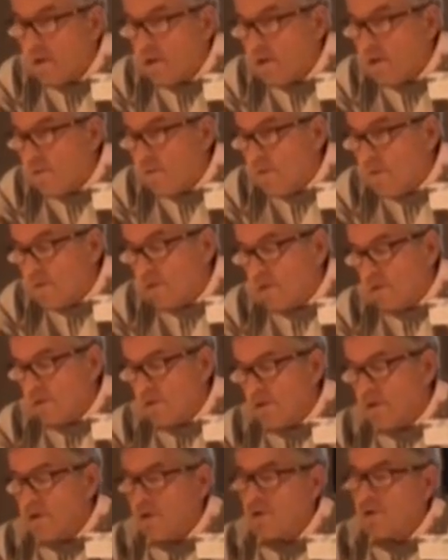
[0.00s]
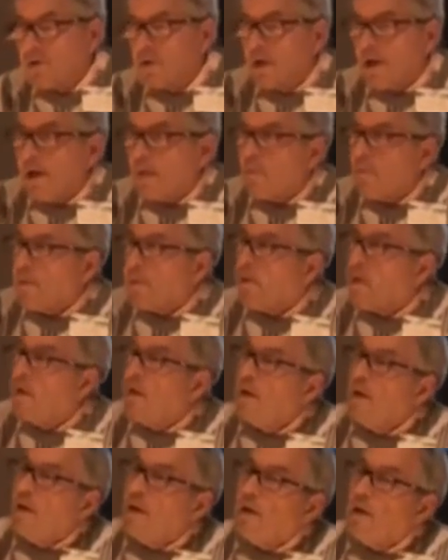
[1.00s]
relevance to this topic
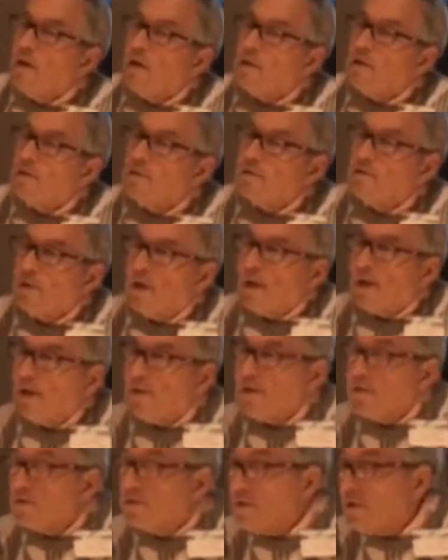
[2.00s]
is that the